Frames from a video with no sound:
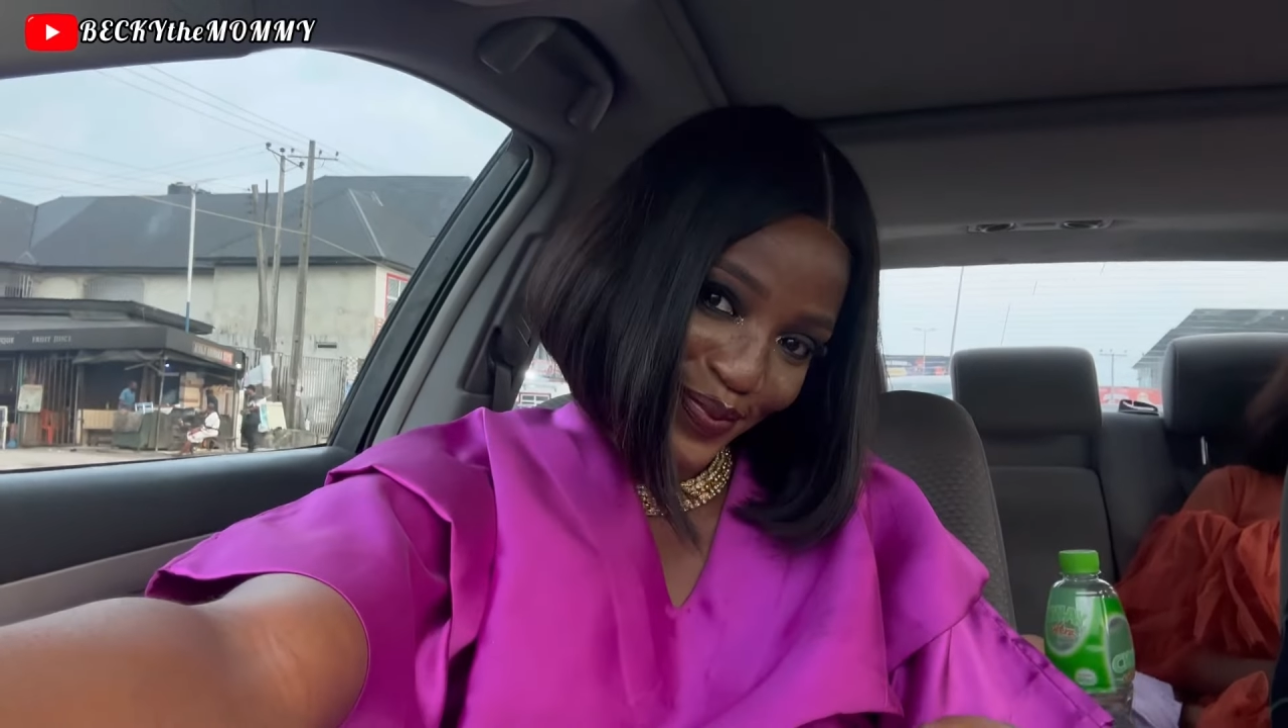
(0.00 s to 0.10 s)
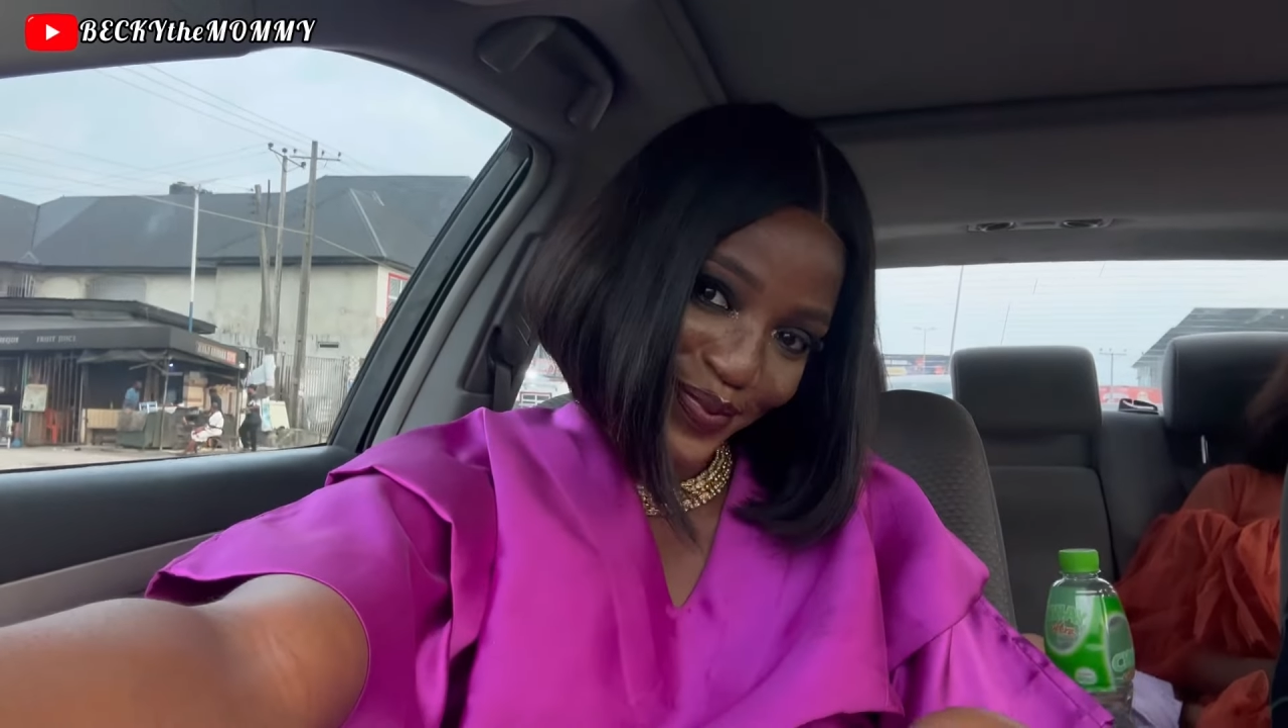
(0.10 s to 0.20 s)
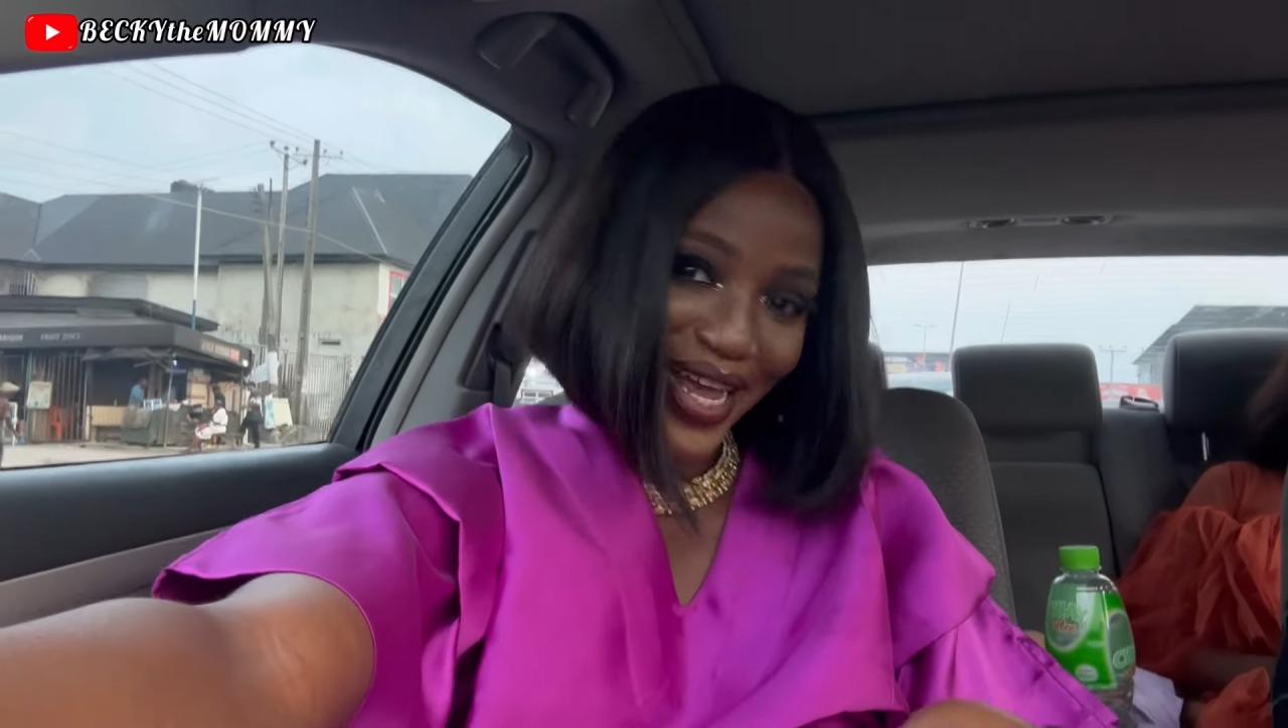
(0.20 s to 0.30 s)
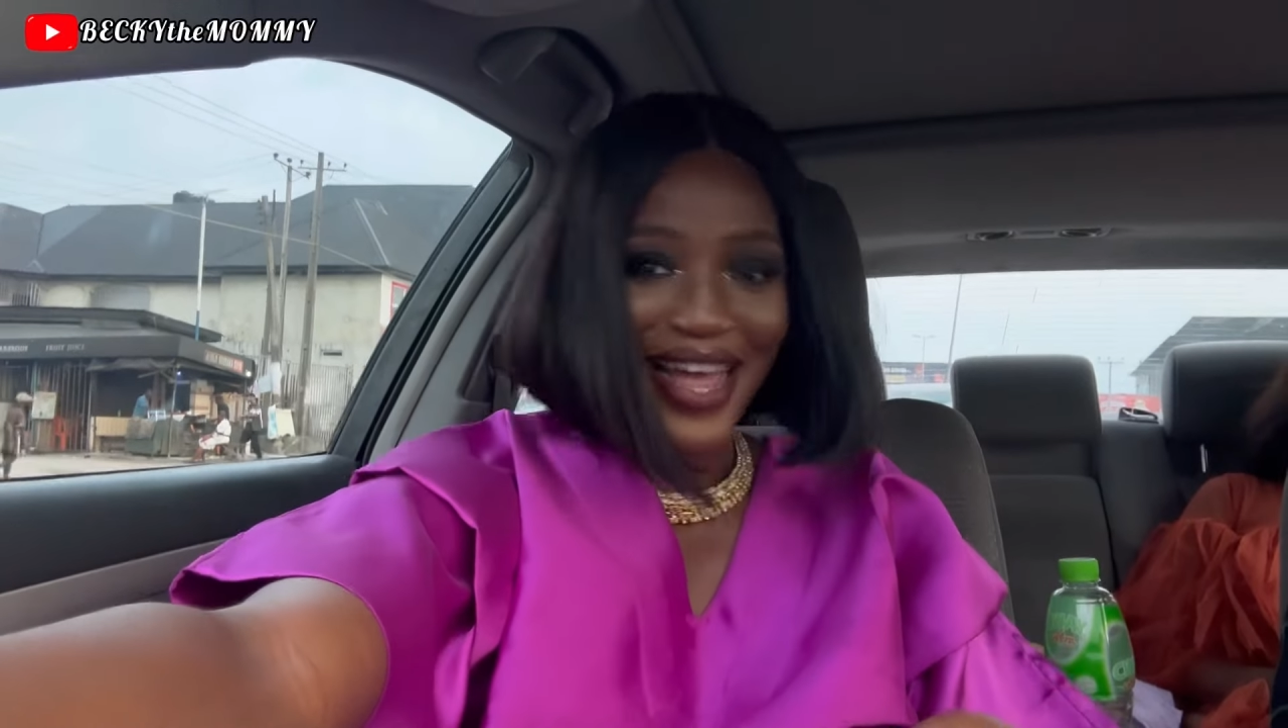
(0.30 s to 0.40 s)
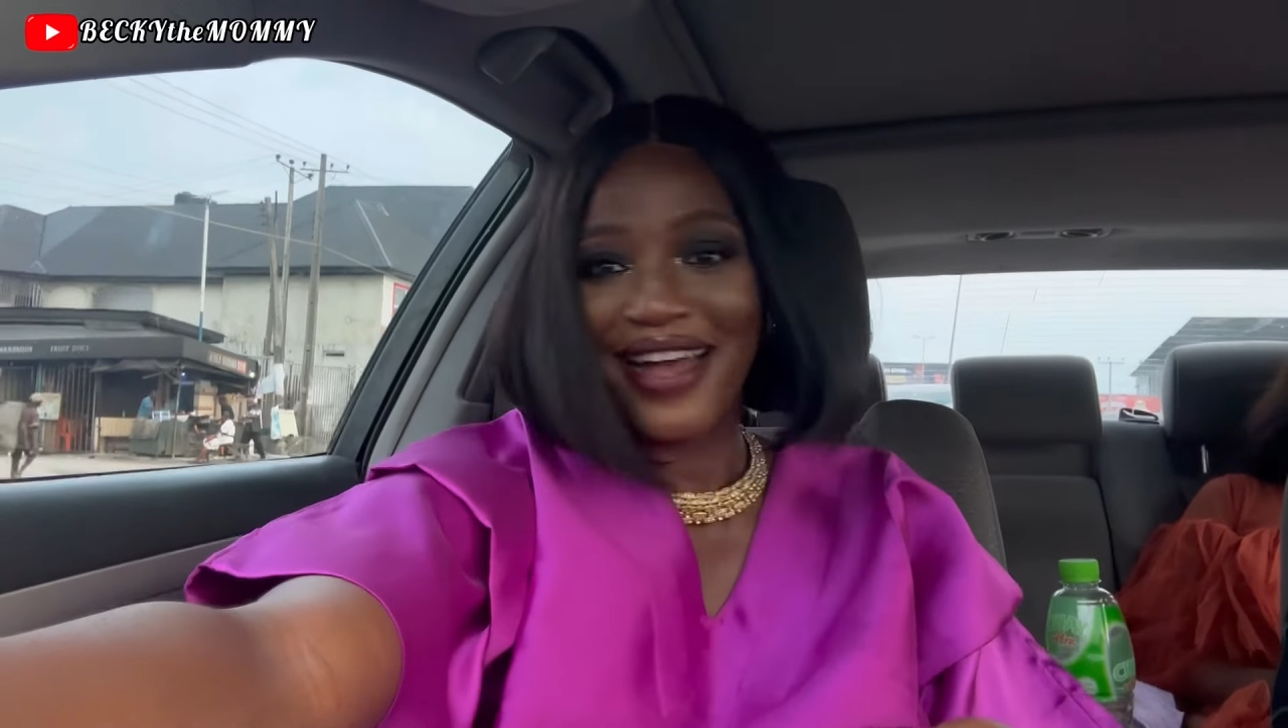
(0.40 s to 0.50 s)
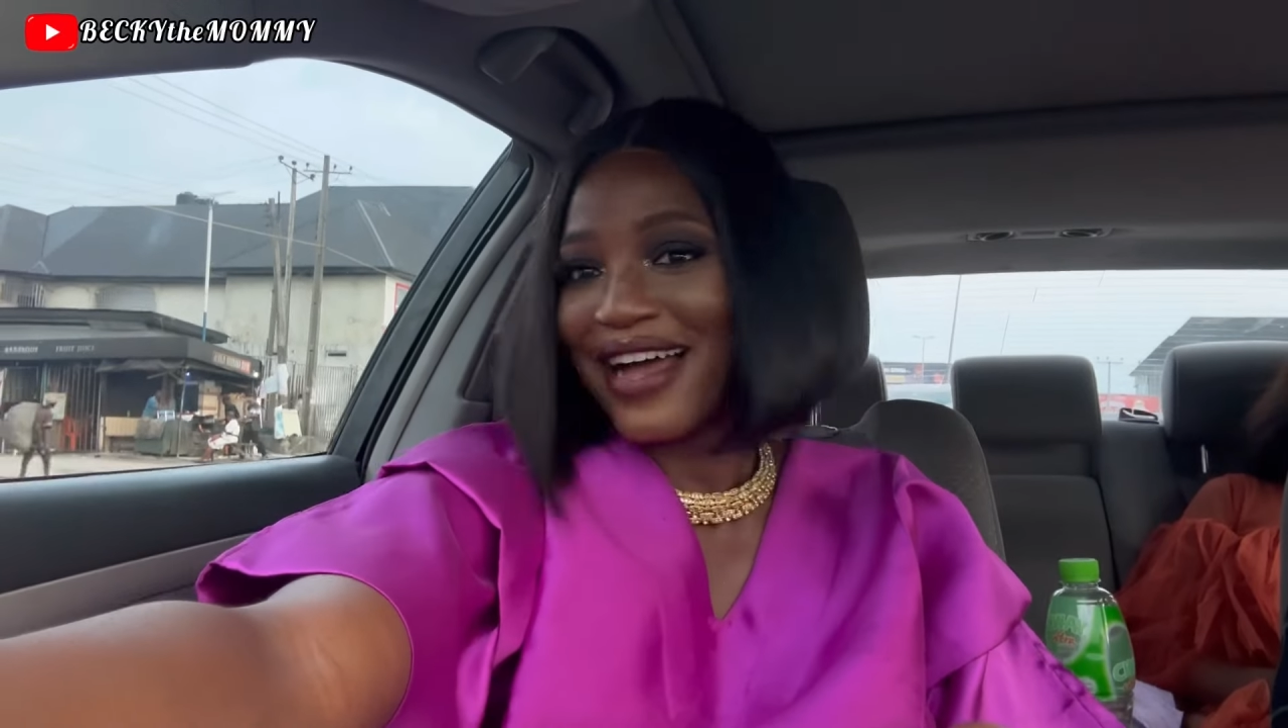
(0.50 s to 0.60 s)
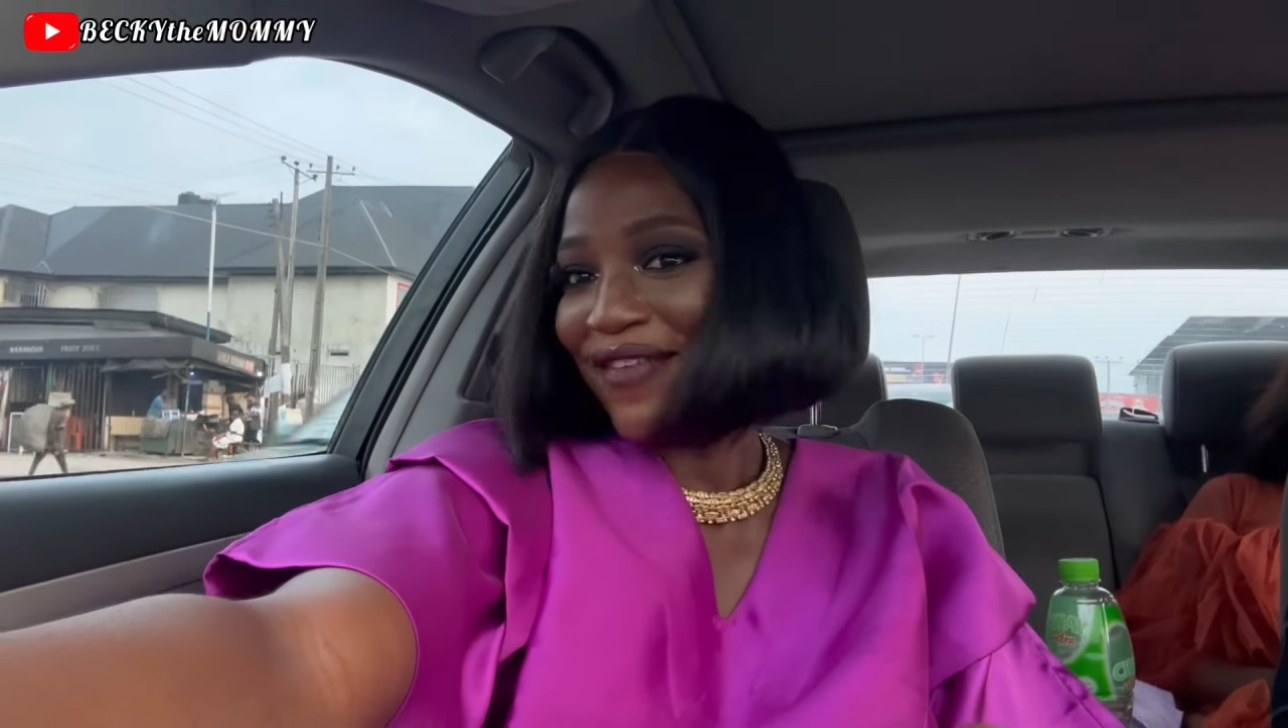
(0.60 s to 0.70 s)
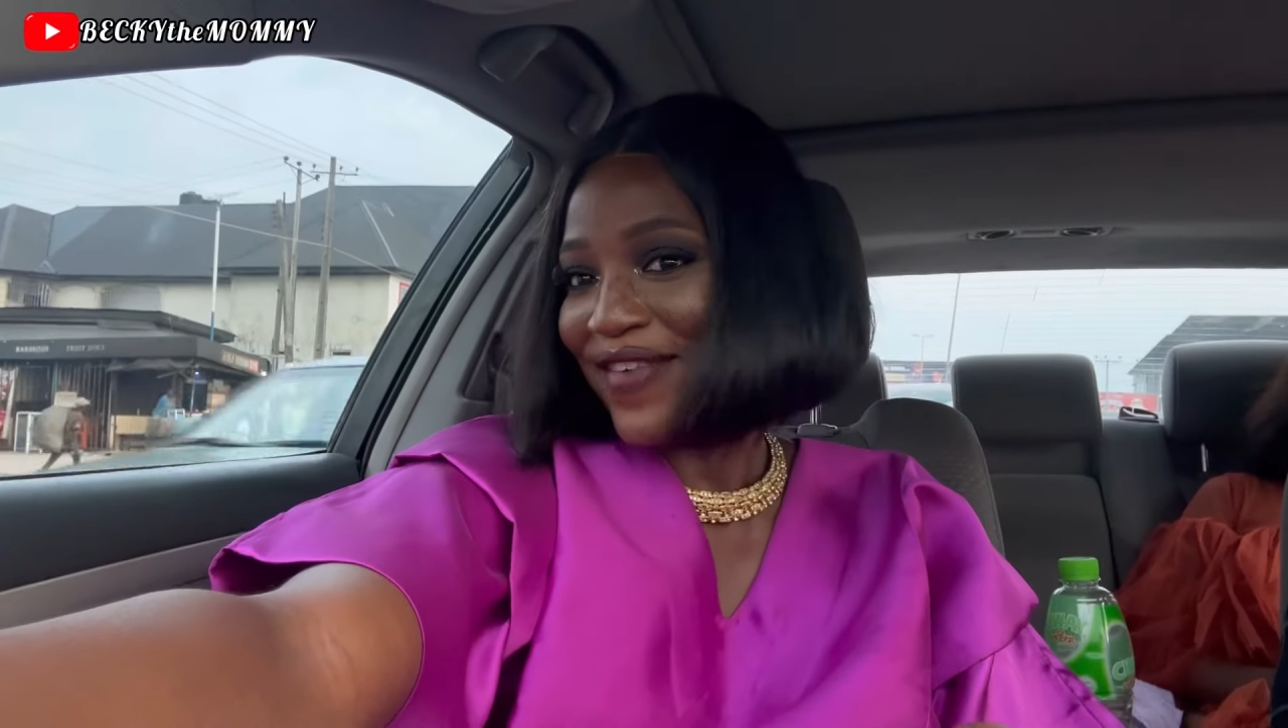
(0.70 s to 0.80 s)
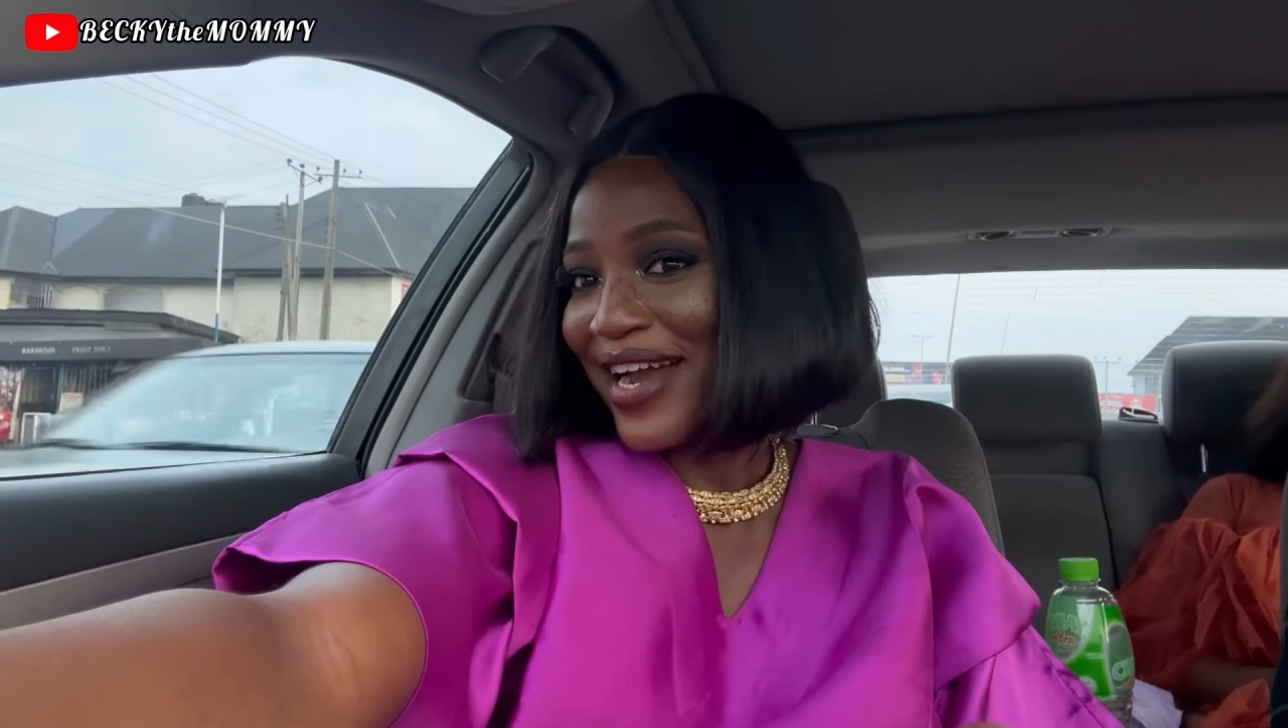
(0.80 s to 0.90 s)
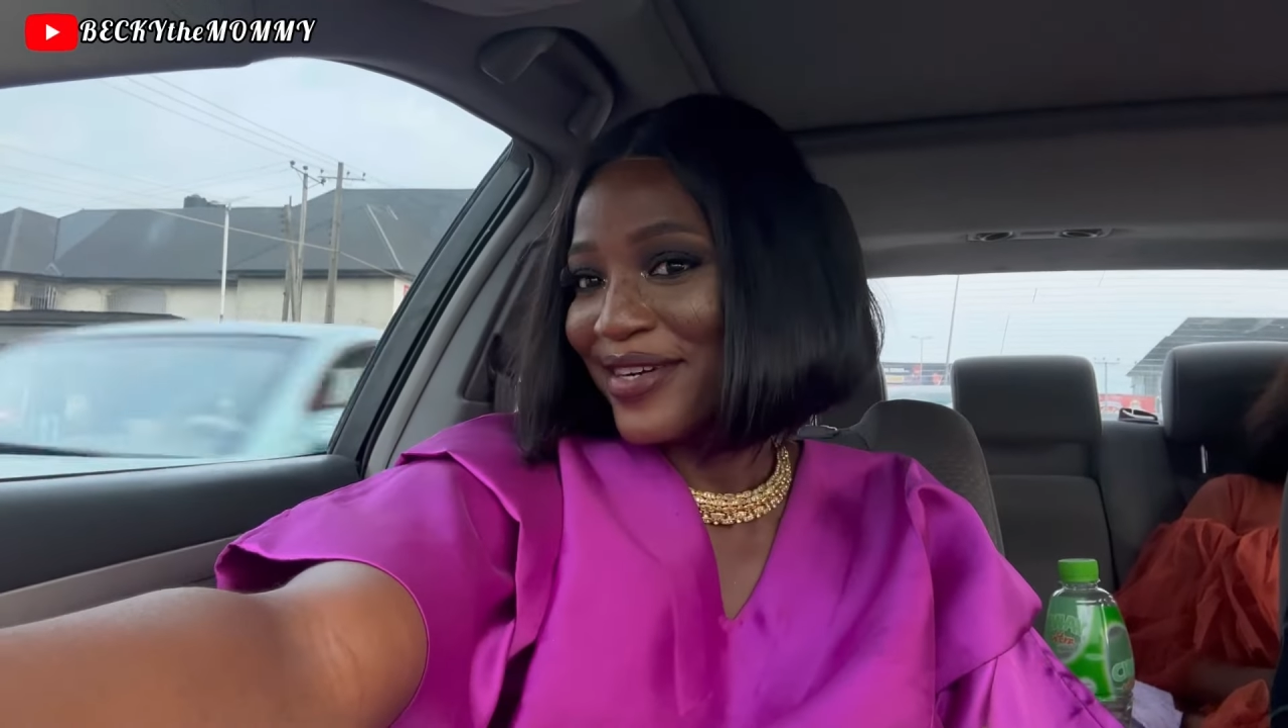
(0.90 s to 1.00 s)
I
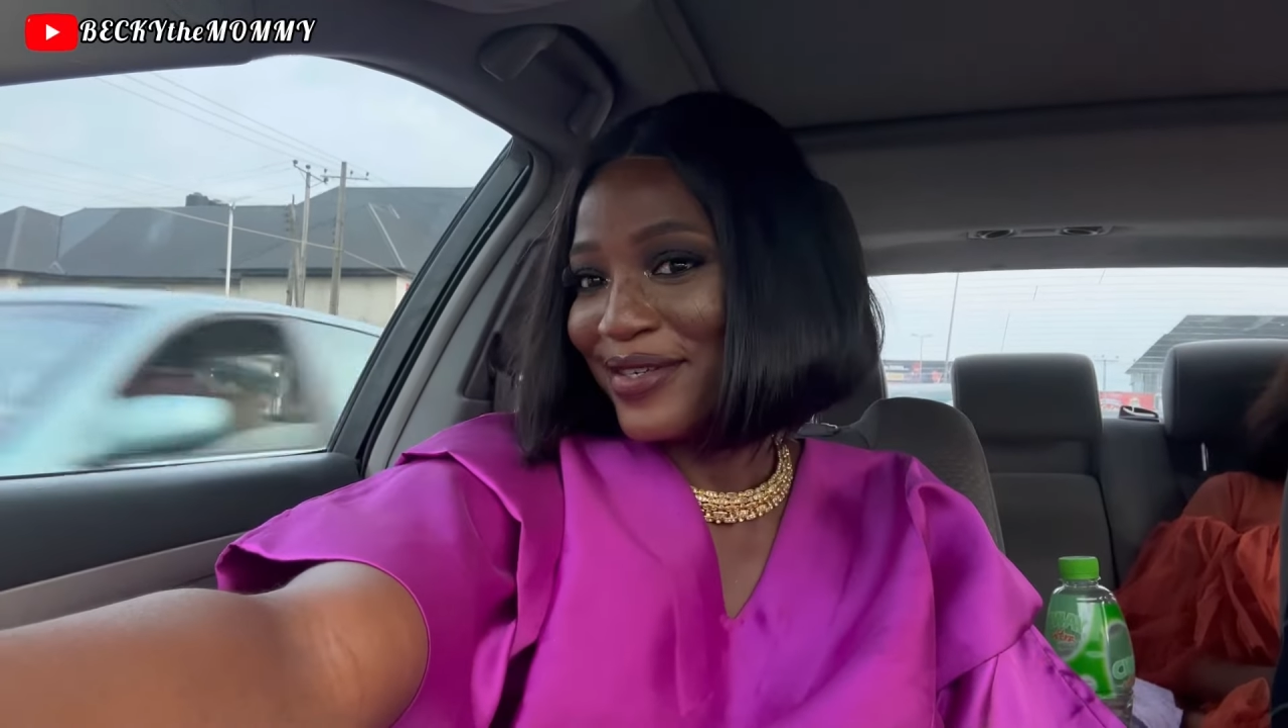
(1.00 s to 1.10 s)
find,